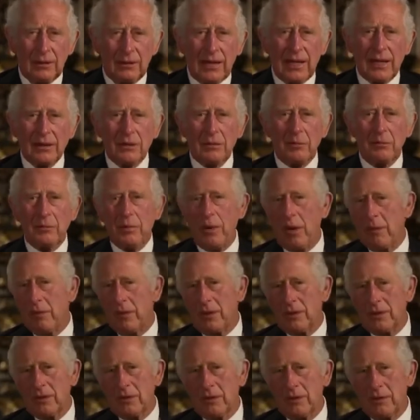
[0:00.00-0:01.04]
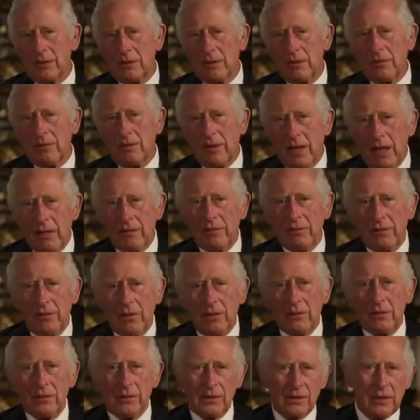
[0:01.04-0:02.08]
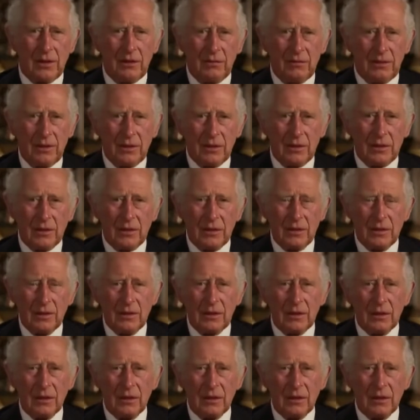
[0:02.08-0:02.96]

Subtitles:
That promise of lifelong service